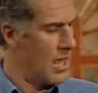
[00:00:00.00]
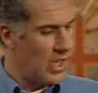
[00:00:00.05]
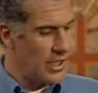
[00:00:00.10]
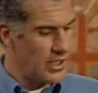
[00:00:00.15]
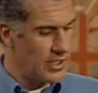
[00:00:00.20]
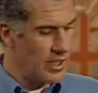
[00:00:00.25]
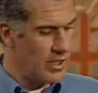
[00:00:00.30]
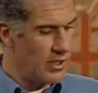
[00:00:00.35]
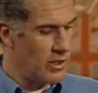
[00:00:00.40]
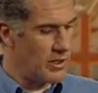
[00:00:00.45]

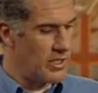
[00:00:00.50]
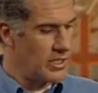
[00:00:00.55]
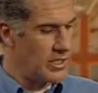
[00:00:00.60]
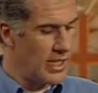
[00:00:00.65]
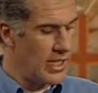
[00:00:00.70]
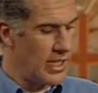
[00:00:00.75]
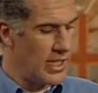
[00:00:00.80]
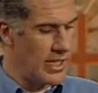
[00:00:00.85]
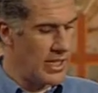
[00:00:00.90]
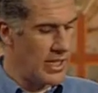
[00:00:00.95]
So you'll
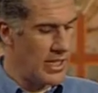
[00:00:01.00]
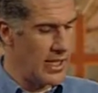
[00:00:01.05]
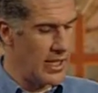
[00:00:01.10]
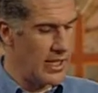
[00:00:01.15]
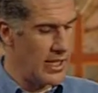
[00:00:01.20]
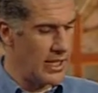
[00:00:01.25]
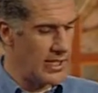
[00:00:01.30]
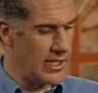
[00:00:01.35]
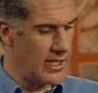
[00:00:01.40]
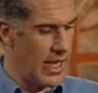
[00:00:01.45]
see in
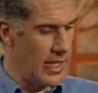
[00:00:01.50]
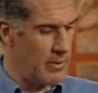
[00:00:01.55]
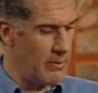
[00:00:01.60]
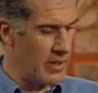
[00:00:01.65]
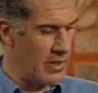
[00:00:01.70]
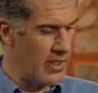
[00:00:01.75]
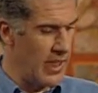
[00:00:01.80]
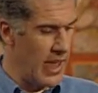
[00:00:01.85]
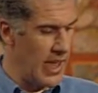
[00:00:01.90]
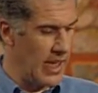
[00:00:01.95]
the table
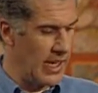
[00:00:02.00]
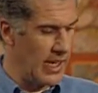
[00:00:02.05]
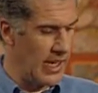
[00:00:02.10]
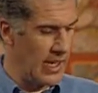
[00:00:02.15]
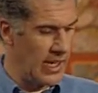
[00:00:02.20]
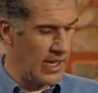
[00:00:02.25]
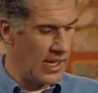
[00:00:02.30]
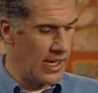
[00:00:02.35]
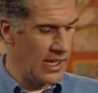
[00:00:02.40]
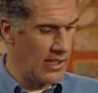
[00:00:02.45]
there
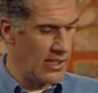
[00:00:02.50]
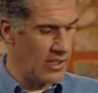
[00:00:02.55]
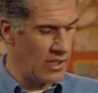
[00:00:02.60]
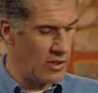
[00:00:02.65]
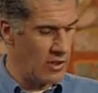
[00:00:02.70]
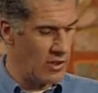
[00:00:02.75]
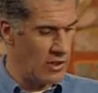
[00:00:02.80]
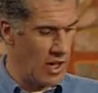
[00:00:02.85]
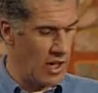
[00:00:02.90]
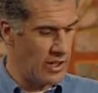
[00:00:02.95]
in
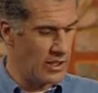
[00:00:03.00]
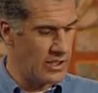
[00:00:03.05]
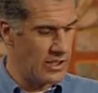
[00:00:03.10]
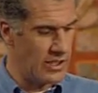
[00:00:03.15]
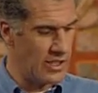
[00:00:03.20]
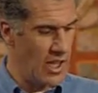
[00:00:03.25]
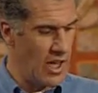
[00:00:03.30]
your notes,